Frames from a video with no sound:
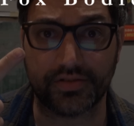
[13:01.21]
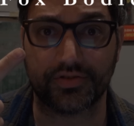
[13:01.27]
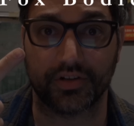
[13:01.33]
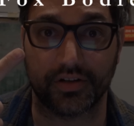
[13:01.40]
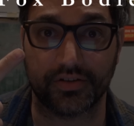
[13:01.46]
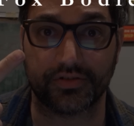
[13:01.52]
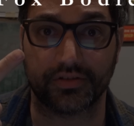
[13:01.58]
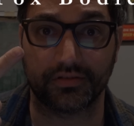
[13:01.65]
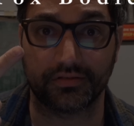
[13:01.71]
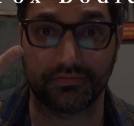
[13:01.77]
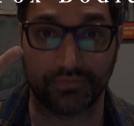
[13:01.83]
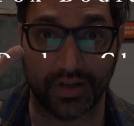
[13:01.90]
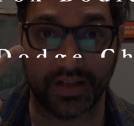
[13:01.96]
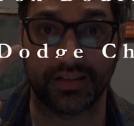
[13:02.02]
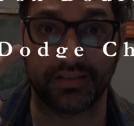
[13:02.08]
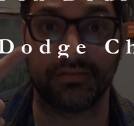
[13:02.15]
Charger,
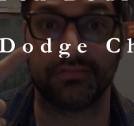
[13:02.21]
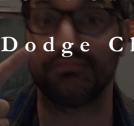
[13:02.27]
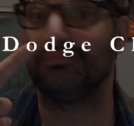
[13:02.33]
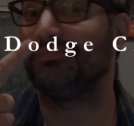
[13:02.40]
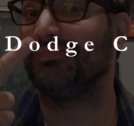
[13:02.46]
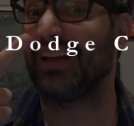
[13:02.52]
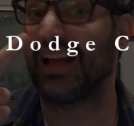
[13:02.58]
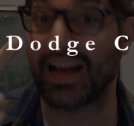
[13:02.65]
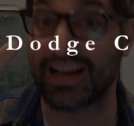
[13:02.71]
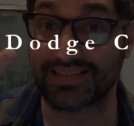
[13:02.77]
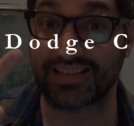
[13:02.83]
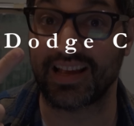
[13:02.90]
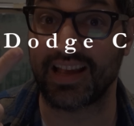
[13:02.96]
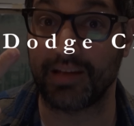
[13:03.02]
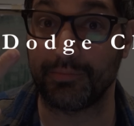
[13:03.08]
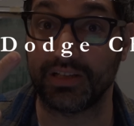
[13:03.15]
right? Has a
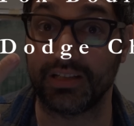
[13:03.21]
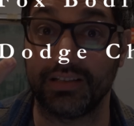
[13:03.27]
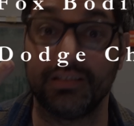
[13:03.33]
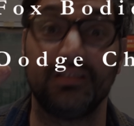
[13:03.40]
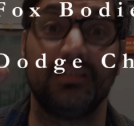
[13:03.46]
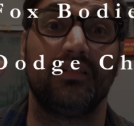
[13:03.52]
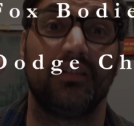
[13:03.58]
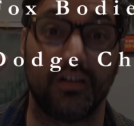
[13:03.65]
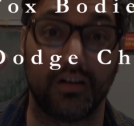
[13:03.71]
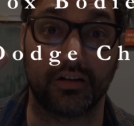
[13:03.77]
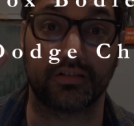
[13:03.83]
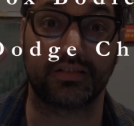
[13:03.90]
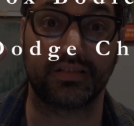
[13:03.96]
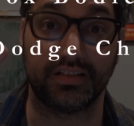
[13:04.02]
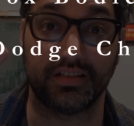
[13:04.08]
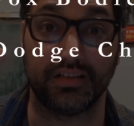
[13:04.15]
Hemi
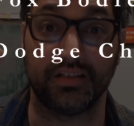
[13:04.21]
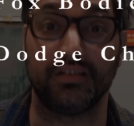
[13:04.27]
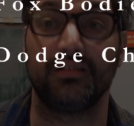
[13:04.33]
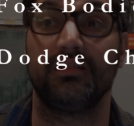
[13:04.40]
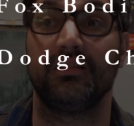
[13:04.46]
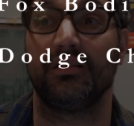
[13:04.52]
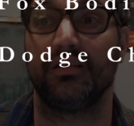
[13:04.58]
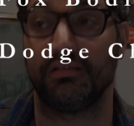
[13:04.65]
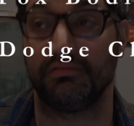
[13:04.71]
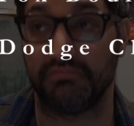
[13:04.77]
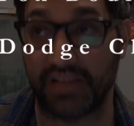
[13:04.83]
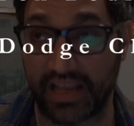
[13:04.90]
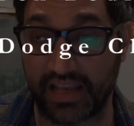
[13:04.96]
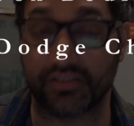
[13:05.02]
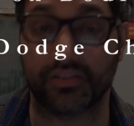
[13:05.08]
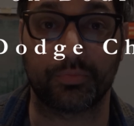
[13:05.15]
RT,
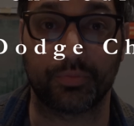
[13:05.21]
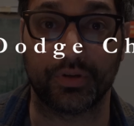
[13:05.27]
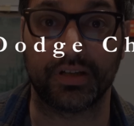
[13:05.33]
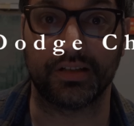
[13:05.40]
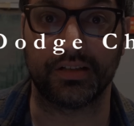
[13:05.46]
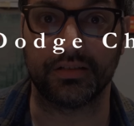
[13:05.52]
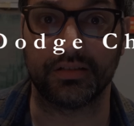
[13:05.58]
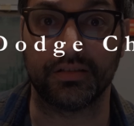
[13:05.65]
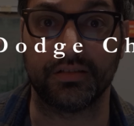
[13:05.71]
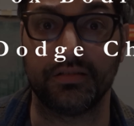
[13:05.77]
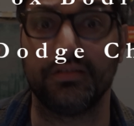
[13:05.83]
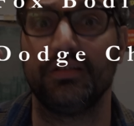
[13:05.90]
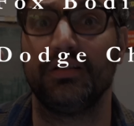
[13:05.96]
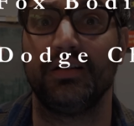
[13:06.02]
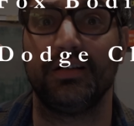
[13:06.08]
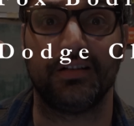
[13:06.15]
handles pretty good,
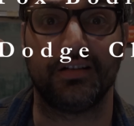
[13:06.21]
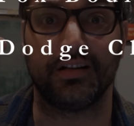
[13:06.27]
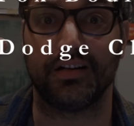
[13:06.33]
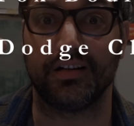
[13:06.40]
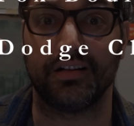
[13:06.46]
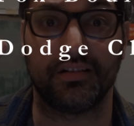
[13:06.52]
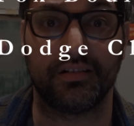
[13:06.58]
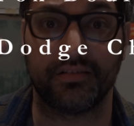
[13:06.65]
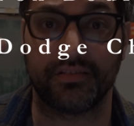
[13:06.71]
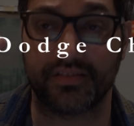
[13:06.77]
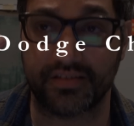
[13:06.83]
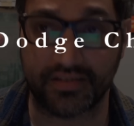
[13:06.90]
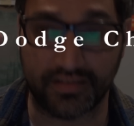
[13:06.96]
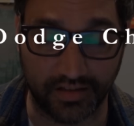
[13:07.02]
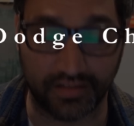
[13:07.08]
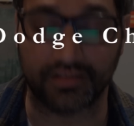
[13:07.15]

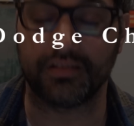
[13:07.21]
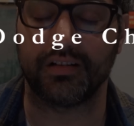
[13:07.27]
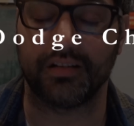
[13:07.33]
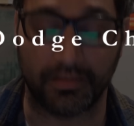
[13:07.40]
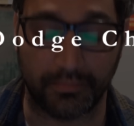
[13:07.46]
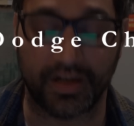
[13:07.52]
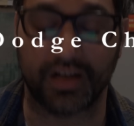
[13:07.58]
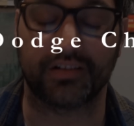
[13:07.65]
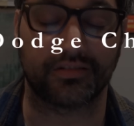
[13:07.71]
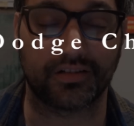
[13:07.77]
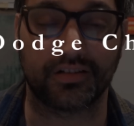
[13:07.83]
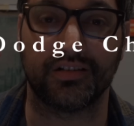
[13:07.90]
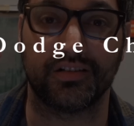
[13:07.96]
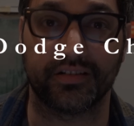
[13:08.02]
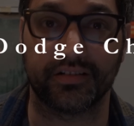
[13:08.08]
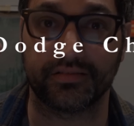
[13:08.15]
still a modern
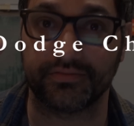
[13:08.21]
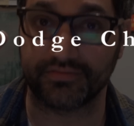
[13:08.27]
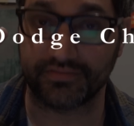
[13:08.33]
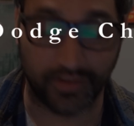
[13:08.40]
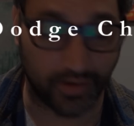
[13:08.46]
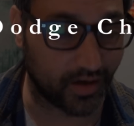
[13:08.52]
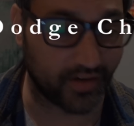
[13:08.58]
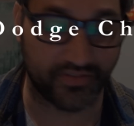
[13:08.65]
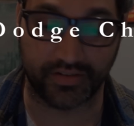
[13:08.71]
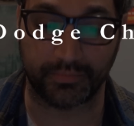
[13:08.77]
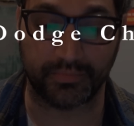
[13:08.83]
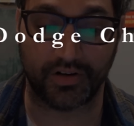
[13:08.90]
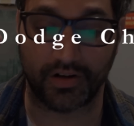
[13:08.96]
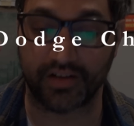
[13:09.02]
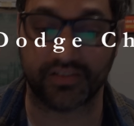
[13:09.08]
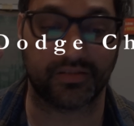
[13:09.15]
car,
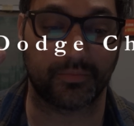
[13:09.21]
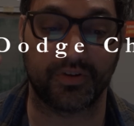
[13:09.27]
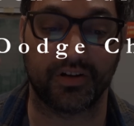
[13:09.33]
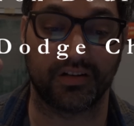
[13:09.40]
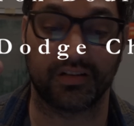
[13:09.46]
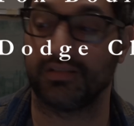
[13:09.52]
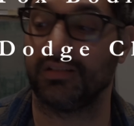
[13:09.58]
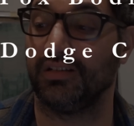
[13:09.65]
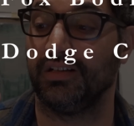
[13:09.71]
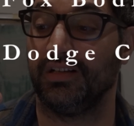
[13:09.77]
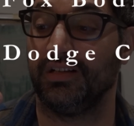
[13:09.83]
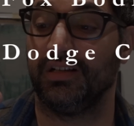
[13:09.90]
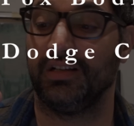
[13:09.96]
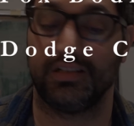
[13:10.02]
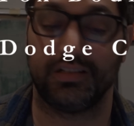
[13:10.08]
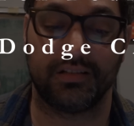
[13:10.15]
awesome car.
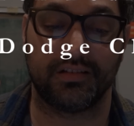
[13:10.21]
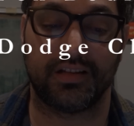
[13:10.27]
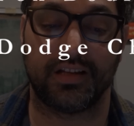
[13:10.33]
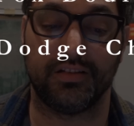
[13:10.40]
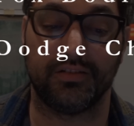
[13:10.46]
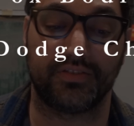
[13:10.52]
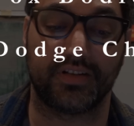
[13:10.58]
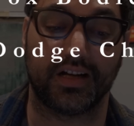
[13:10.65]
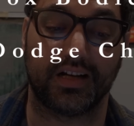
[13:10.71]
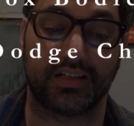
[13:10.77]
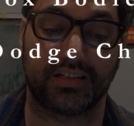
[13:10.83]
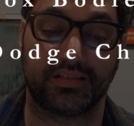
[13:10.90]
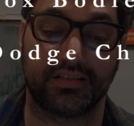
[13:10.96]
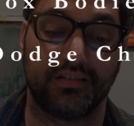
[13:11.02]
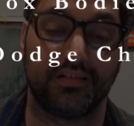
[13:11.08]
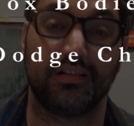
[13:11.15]
Then you've got